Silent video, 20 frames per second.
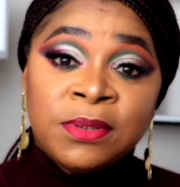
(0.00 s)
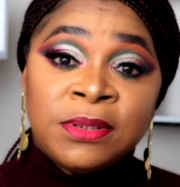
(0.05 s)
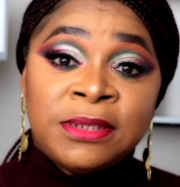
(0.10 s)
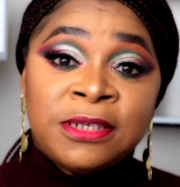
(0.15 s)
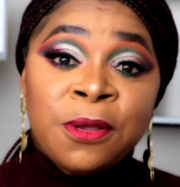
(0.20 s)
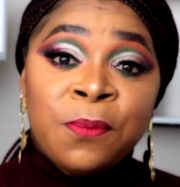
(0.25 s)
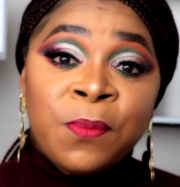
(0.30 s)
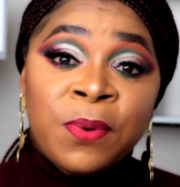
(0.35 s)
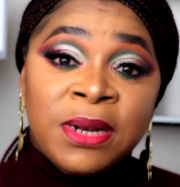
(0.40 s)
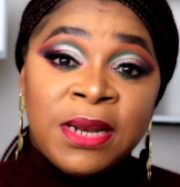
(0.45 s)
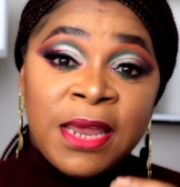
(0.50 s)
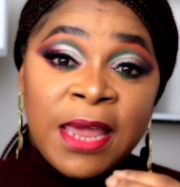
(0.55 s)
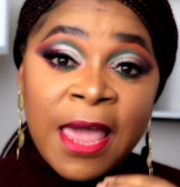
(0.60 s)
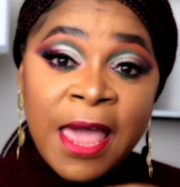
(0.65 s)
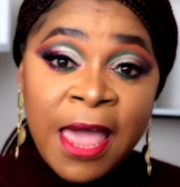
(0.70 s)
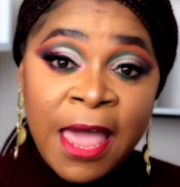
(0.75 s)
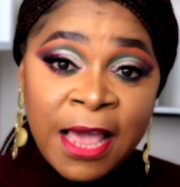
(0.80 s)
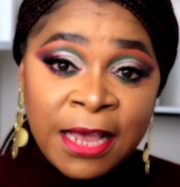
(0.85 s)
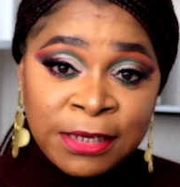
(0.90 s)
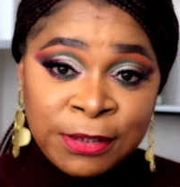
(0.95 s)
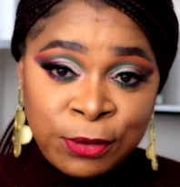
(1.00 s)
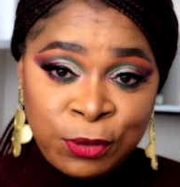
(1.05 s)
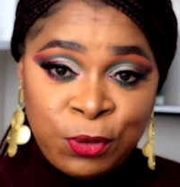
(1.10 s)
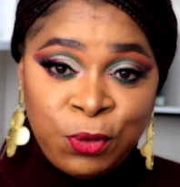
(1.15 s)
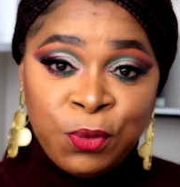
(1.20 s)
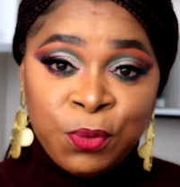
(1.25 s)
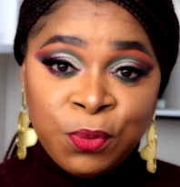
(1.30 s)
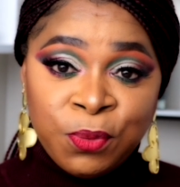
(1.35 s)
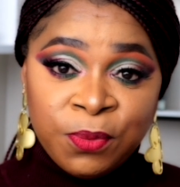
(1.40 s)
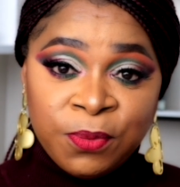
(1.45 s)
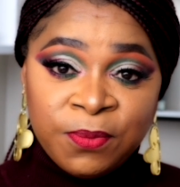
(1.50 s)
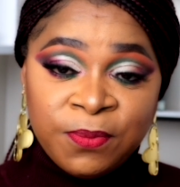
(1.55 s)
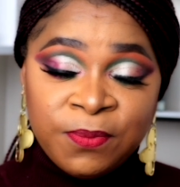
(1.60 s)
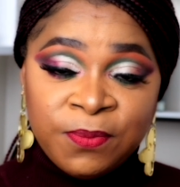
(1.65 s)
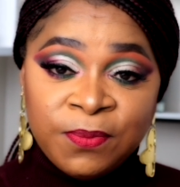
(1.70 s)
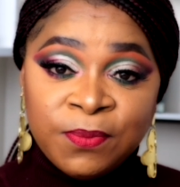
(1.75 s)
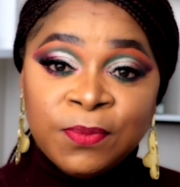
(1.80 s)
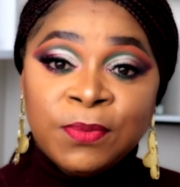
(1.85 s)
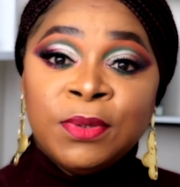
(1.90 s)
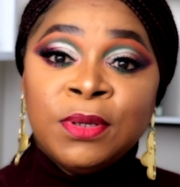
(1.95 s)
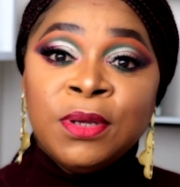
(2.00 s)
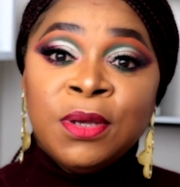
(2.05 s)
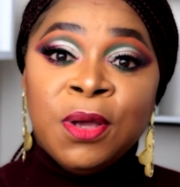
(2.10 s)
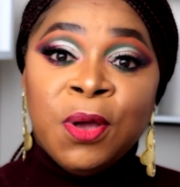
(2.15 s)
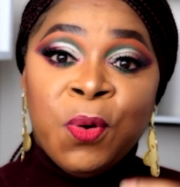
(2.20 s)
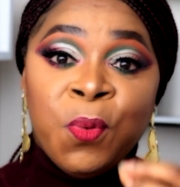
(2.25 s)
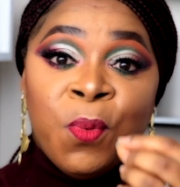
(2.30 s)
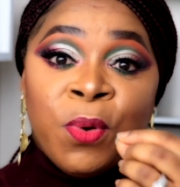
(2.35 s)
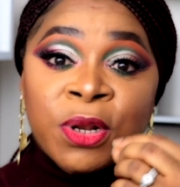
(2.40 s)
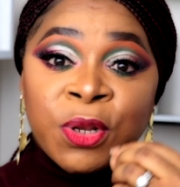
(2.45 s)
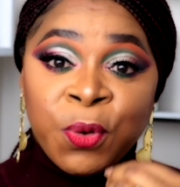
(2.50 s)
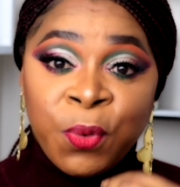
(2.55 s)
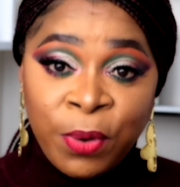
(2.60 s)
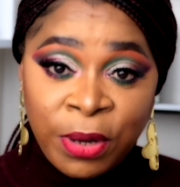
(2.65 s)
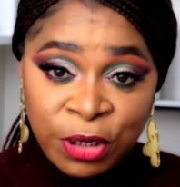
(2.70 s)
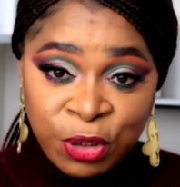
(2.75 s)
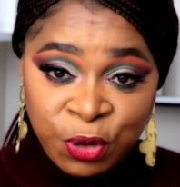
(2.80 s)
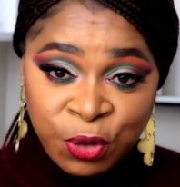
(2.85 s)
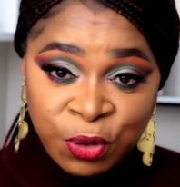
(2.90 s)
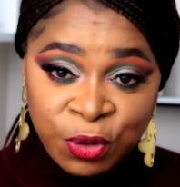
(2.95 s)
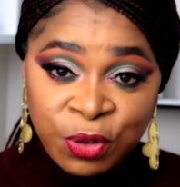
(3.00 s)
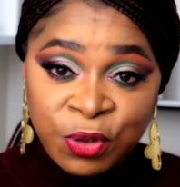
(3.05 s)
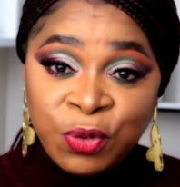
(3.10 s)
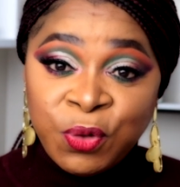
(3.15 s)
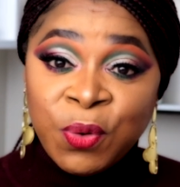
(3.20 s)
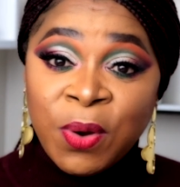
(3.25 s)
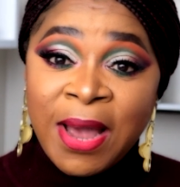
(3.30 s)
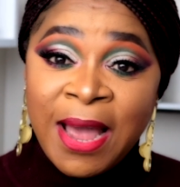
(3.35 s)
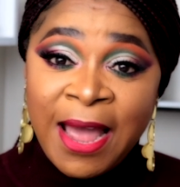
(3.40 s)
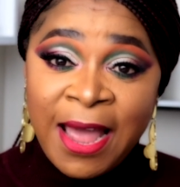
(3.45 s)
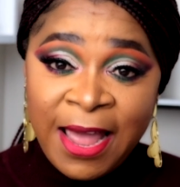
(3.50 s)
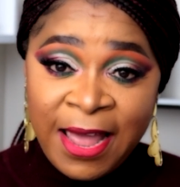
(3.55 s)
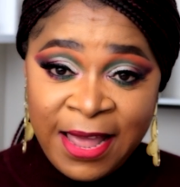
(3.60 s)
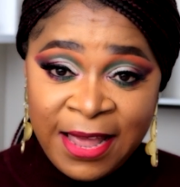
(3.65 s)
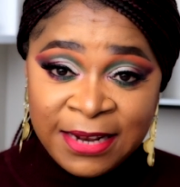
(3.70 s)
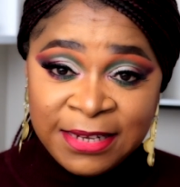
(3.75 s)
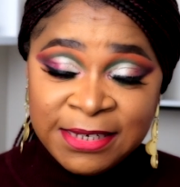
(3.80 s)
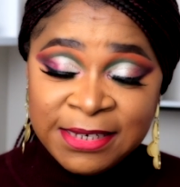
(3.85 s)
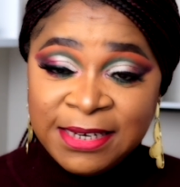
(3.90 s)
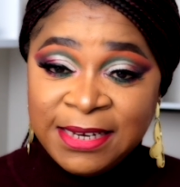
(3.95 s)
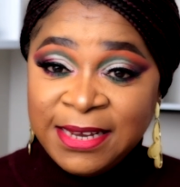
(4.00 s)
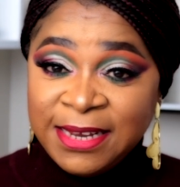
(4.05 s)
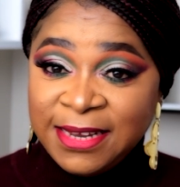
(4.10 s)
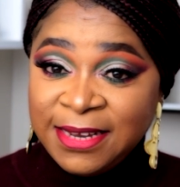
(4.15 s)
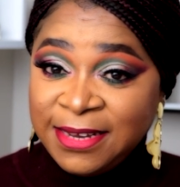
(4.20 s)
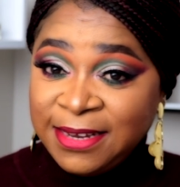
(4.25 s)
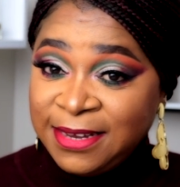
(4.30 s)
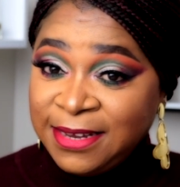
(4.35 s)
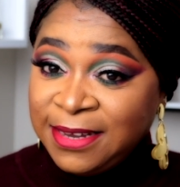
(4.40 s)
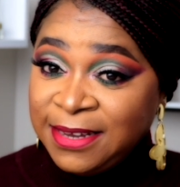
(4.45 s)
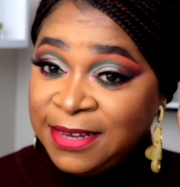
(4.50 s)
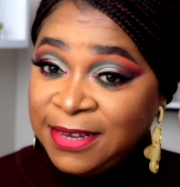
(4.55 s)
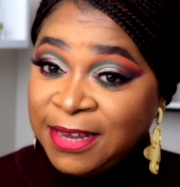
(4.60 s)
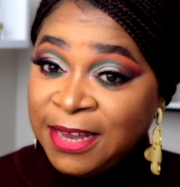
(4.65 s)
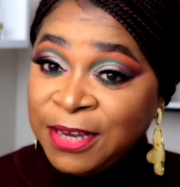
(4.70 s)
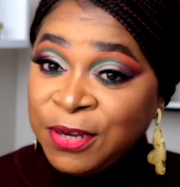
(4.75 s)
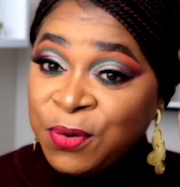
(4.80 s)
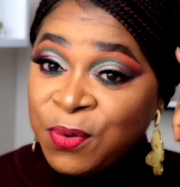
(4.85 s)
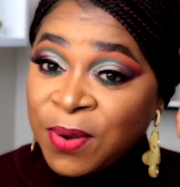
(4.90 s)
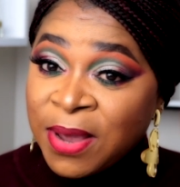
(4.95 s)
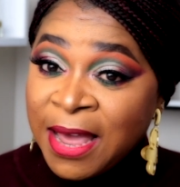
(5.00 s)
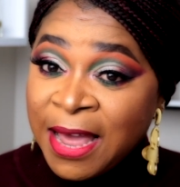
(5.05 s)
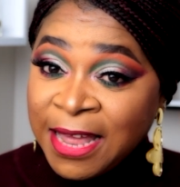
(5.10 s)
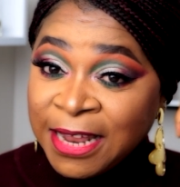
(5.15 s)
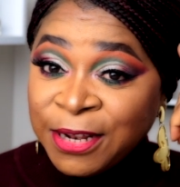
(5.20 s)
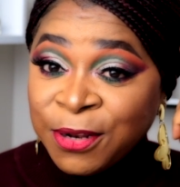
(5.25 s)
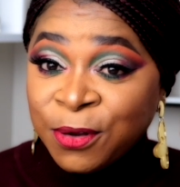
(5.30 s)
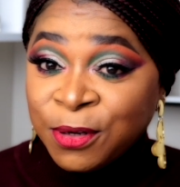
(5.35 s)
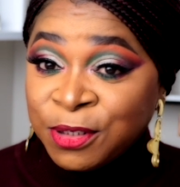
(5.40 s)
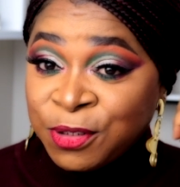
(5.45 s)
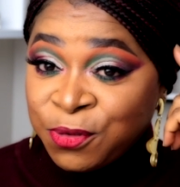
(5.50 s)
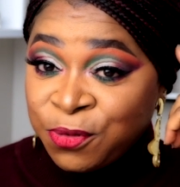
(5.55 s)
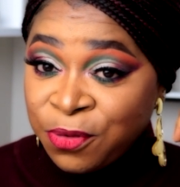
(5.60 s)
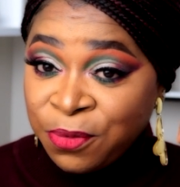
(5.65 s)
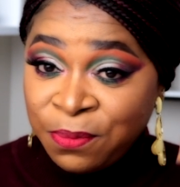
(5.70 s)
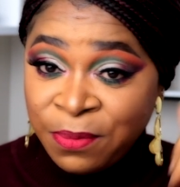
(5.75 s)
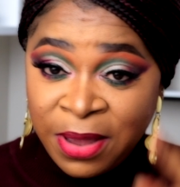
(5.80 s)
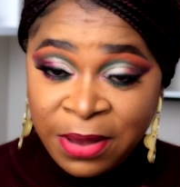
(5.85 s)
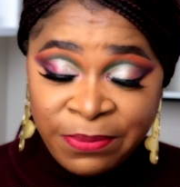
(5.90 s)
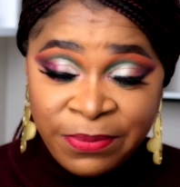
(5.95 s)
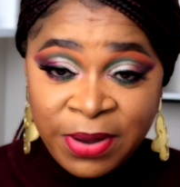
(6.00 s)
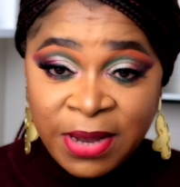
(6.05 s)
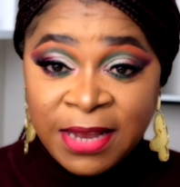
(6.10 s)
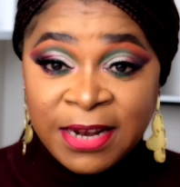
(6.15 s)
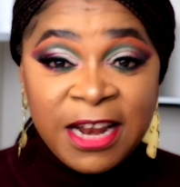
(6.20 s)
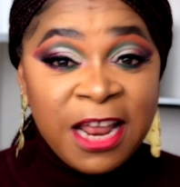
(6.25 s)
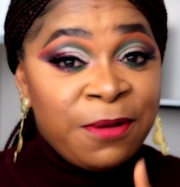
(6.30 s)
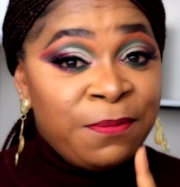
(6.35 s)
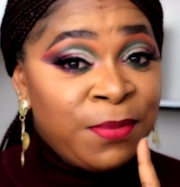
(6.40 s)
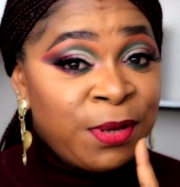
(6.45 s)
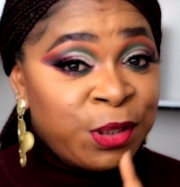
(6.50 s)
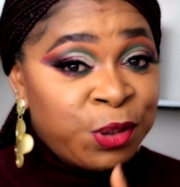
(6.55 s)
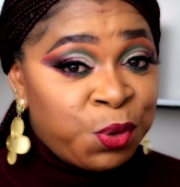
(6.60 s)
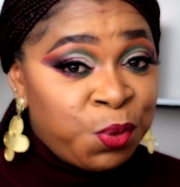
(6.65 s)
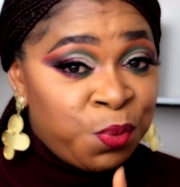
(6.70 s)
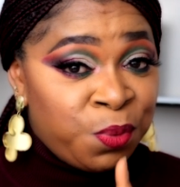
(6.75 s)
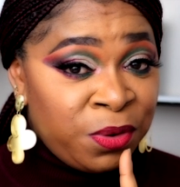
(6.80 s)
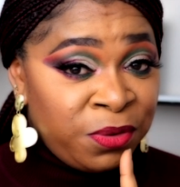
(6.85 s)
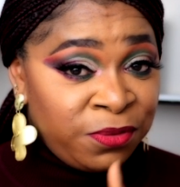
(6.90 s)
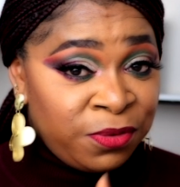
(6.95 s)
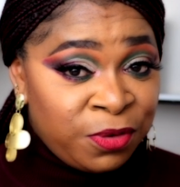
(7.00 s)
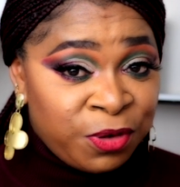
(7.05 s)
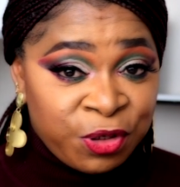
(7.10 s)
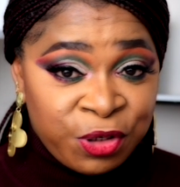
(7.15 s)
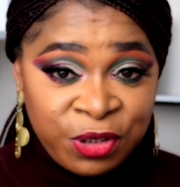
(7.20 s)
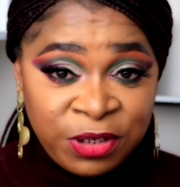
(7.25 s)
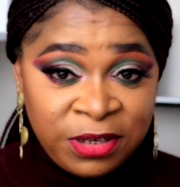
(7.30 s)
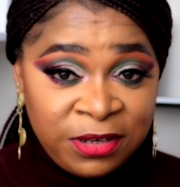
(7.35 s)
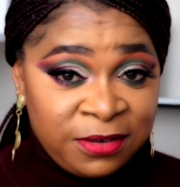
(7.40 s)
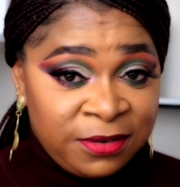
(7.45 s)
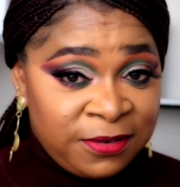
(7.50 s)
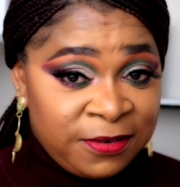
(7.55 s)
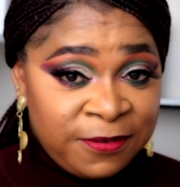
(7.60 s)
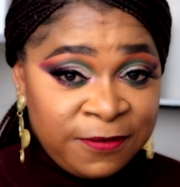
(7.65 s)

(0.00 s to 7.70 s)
Somebody asks you what questions you had and you cannot remember, that means you were rushing.